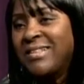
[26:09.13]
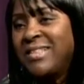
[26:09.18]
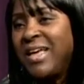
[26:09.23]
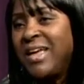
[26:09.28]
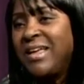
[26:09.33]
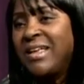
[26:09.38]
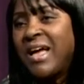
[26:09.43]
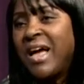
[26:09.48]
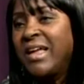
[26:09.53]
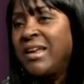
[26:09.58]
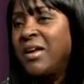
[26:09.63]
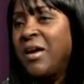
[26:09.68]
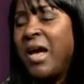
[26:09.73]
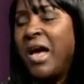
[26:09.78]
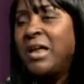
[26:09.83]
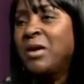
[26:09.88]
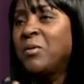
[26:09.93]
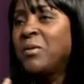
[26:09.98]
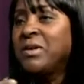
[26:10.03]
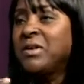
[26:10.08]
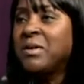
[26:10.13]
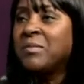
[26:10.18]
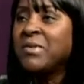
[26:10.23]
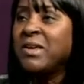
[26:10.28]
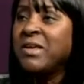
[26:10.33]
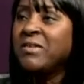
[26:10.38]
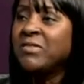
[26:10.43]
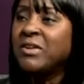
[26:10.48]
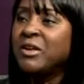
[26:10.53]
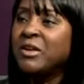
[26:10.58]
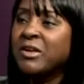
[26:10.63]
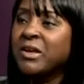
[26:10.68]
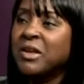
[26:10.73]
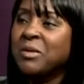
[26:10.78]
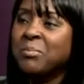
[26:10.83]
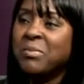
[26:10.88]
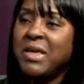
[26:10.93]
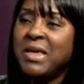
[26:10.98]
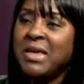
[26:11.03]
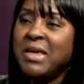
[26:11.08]
I don't want them to even look
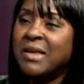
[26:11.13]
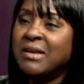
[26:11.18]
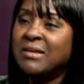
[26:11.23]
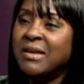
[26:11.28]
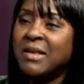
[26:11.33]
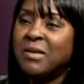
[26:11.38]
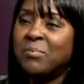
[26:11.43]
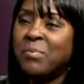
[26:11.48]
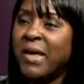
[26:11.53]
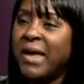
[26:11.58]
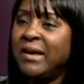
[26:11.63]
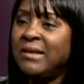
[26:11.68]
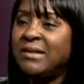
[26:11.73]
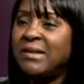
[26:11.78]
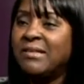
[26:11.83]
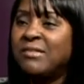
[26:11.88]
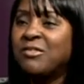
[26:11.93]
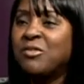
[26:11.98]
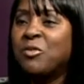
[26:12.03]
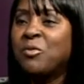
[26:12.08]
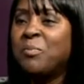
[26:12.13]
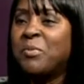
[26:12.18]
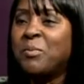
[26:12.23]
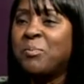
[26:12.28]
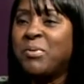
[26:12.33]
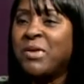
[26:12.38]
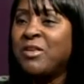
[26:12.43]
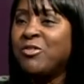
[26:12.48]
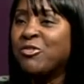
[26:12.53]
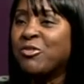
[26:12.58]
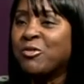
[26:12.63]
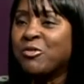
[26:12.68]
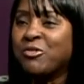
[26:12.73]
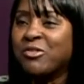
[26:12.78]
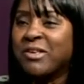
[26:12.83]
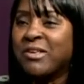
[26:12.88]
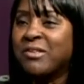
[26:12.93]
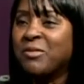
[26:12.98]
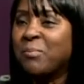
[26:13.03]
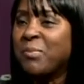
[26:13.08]
at me and paint these stupid pictures,
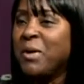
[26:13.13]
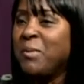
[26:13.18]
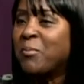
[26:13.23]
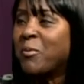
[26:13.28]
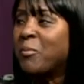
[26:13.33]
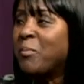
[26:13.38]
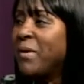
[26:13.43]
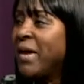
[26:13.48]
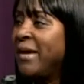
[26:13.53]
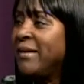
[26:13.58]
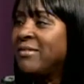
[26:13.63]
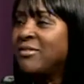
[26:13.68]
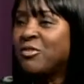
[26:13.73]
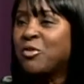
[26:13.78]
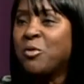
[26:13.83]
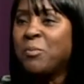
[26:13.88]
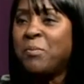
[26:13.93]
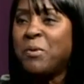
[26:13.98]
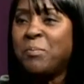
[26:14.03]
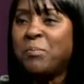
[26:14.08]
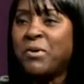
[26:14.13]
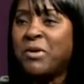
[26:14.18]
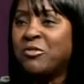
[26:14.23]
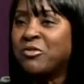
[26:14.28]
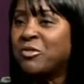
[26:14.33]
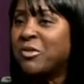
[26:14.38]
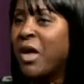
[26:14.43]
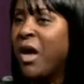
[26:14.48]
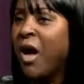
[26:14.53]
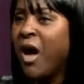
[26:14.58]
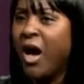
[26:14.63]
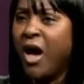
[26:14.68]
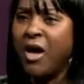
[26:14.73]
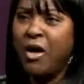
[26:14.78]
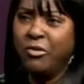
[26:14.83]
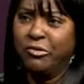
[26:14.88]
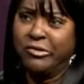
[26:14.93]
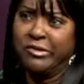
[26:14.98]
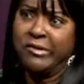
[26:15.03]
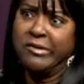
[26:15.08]
because people paint stupid pictures.
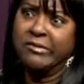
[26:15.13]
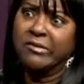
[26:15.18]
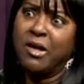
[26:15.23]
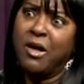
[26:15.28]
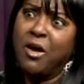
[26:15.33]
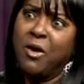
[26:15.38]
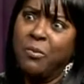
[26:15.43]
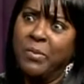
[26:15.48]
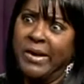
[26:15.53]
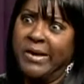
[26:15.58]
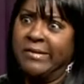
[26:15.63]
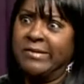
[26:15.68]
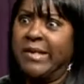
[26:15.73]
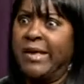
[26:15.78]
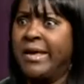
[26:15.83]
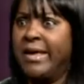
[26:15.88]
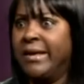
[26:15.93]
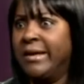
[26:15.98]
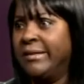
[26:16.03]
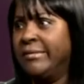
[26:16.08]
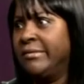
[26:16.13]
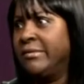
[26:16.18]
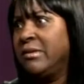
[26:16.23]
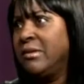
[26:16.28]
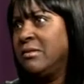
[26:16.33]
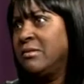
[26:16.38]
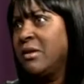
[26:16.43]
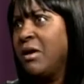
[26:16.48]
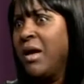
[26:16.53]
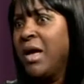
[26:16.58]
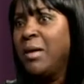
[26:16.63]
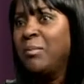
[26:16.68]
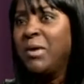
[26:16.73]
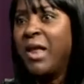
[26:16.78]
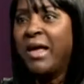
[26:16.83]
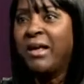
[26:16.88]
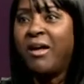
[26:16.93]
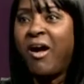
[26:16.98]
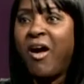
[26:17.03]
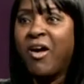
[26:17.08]
Oh, she's always had it. I'm
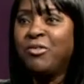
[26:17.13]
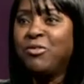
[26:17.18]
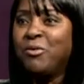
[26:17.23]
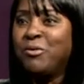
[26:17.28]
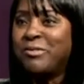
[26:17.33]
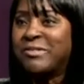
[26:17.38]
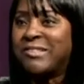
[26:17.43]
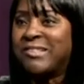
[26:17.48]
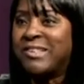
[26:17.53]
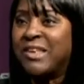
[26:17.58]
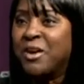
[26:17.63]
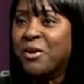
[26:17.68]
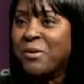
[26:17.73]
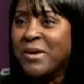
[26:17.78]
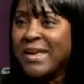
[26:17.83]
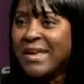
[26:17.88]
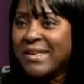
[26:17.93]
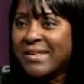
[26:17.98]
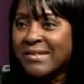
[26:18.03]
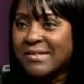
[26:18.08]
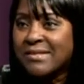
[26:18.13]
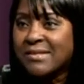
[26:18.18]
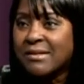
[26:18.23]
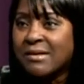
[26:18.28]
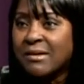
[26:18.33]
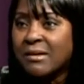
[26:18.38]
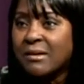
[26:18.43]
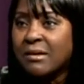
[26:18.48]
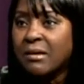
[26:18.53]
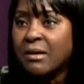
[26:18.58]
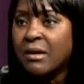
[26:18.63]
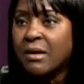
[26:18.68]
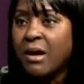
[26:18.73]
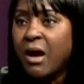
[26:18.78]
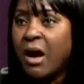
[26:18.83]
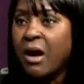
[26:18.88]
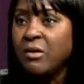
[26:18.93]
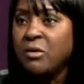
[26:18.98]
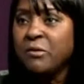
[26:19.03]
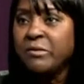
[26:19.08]
like, are you serious?
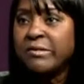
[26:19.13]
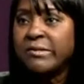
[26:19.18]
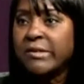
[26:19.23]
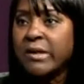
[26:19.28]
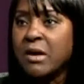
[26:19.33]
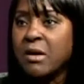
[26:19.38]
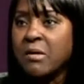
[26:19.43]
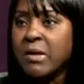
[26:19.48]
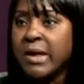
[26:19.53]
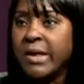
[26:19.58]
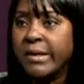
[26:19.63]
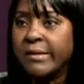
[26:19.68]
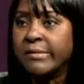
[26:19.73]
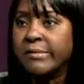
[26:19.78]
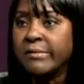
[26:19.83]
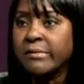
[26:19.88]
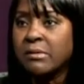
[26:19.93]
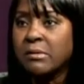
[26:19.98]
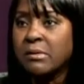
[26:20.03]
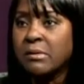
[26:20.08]
Are you serious?